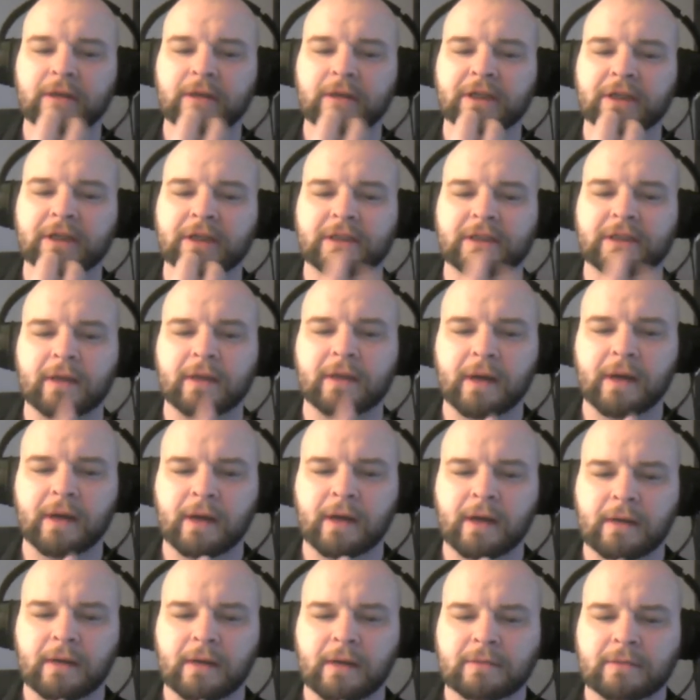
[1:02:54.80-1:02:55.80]

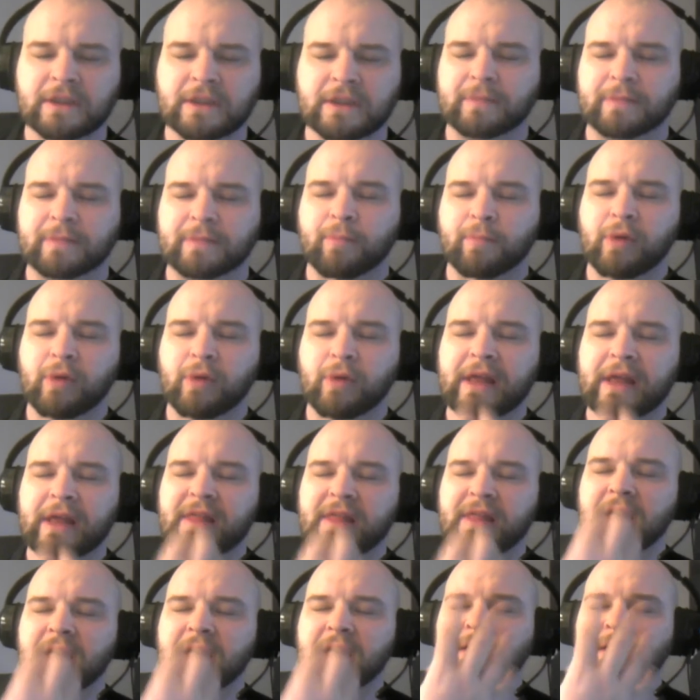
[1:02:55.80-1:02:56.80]
Just breathe
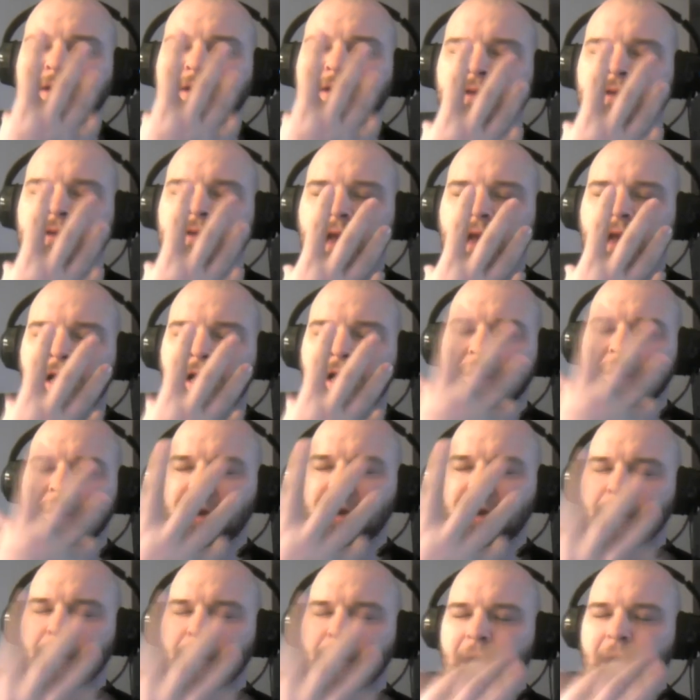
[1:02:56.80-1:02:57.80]
in and clear
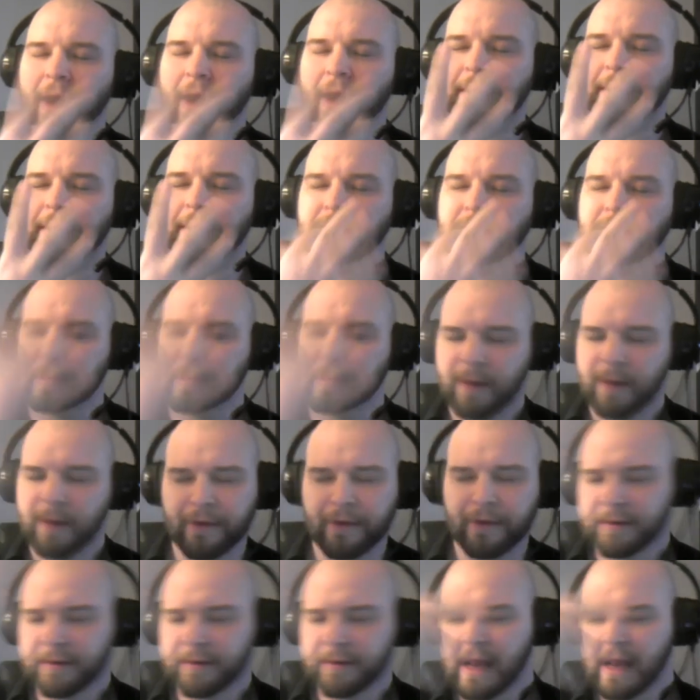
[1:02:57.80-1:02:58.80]
your mind and some
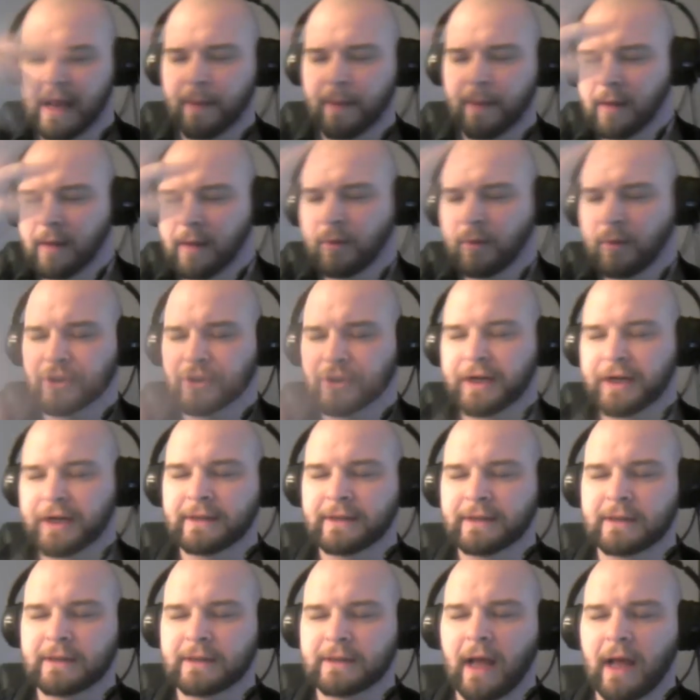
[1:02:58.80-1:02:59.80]
other hippie
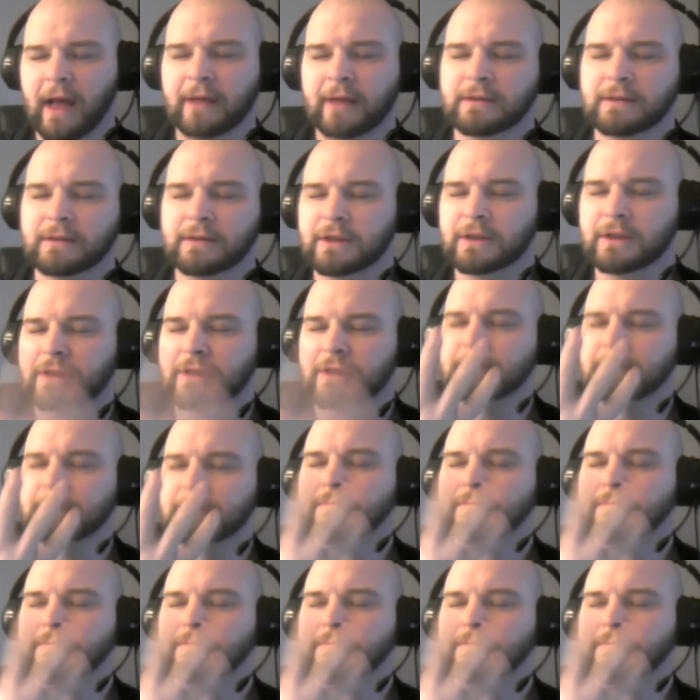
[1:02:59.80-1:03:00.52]
bullshit, and just